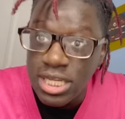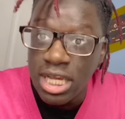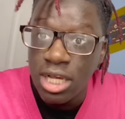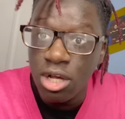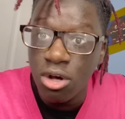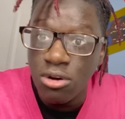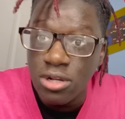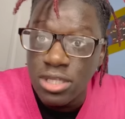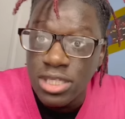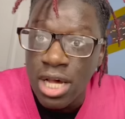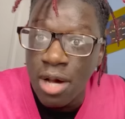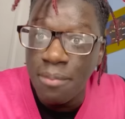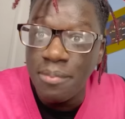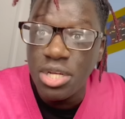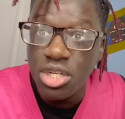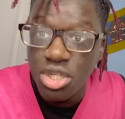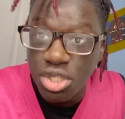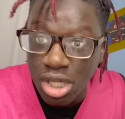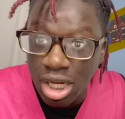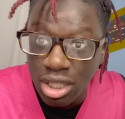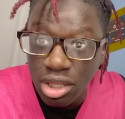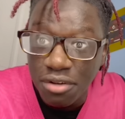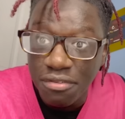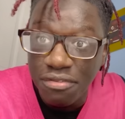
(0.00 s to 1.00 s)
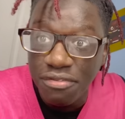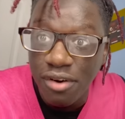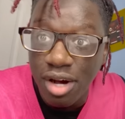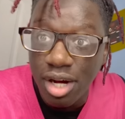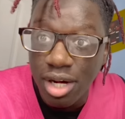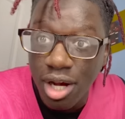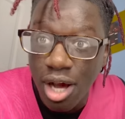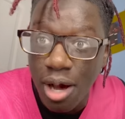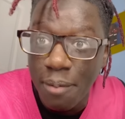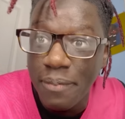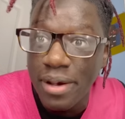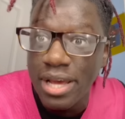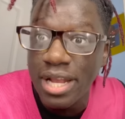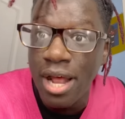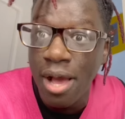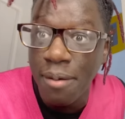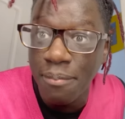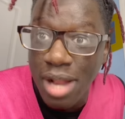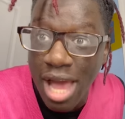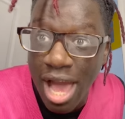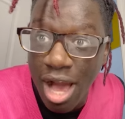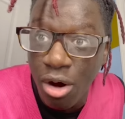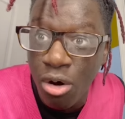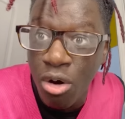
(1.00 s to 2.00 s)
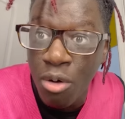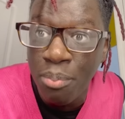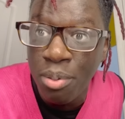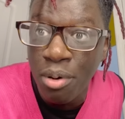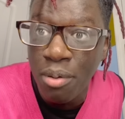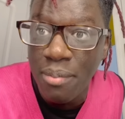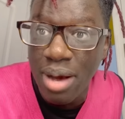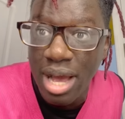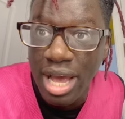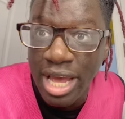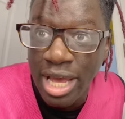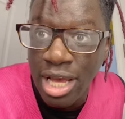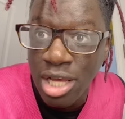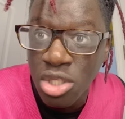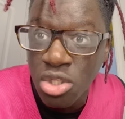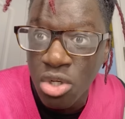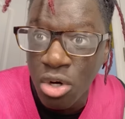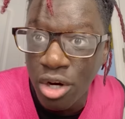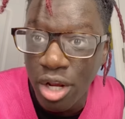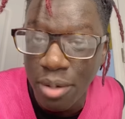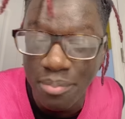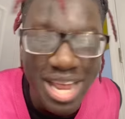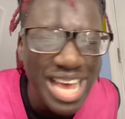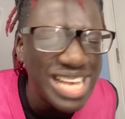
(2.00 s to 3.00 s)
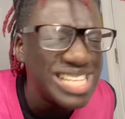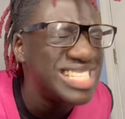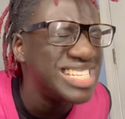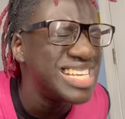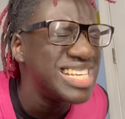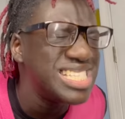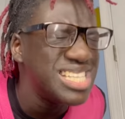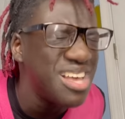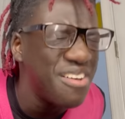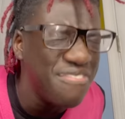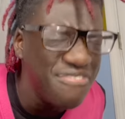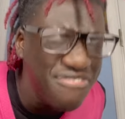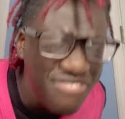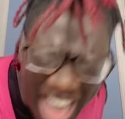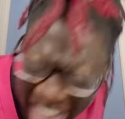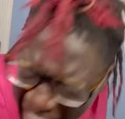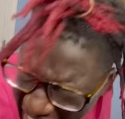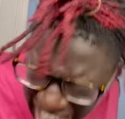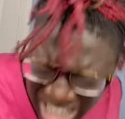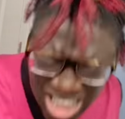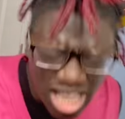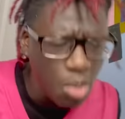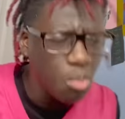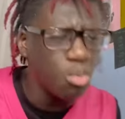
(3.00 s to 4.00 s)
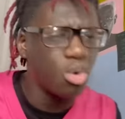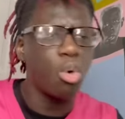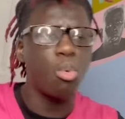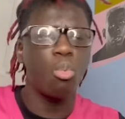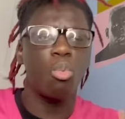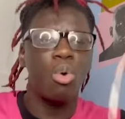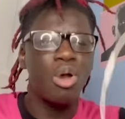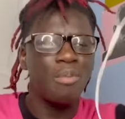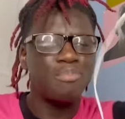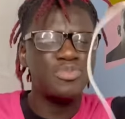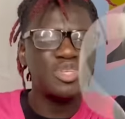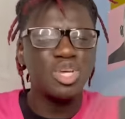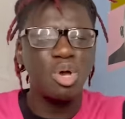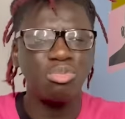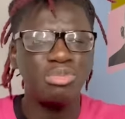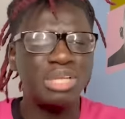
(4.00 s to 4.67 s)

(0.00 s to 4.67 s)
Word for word: gonna tell me shut the fuck up and I'm not gonna put my hands on him. That's just a fact. I would've whooped you.